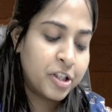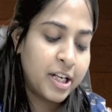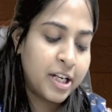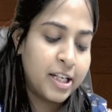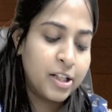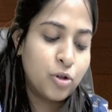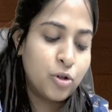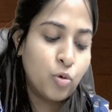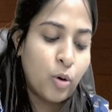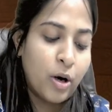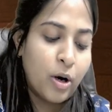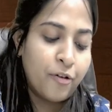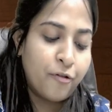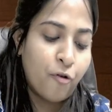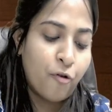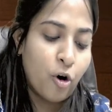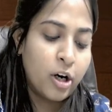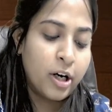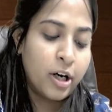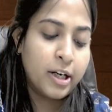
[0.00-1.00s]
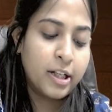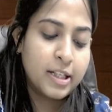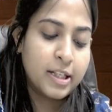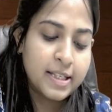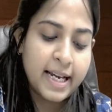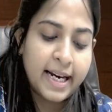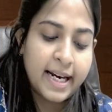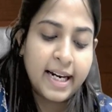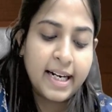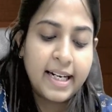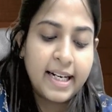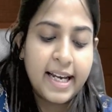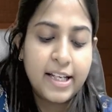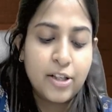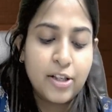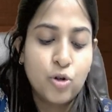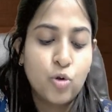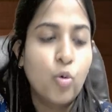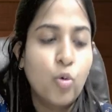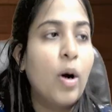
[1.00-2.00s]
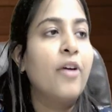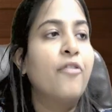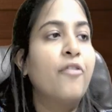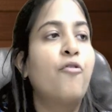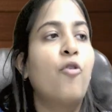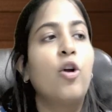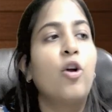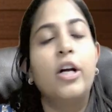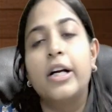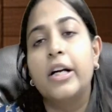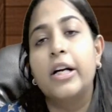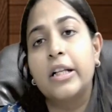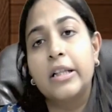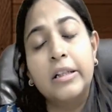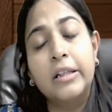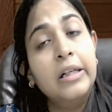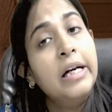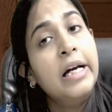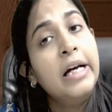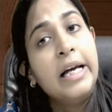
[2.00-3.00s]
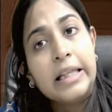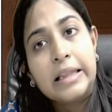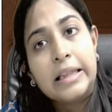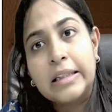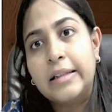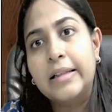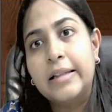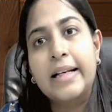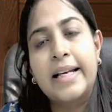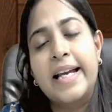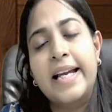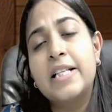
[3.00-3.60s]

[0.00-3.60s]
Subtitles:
Do I fall under the second case? Do I fall under the third case?